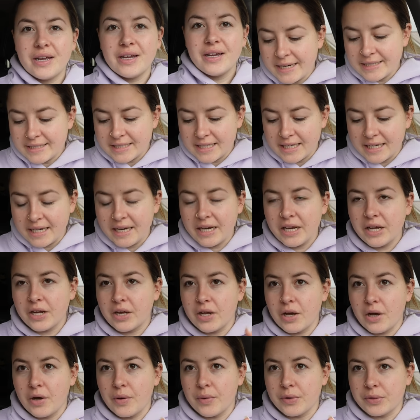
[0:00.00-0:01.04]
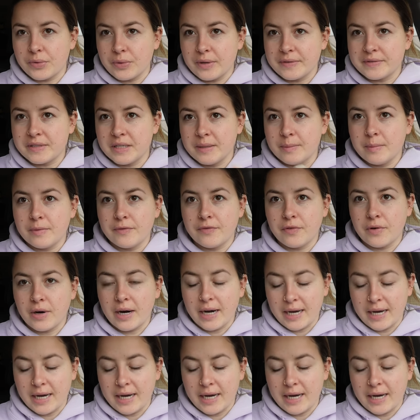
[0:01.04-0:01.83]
I did go thrifting before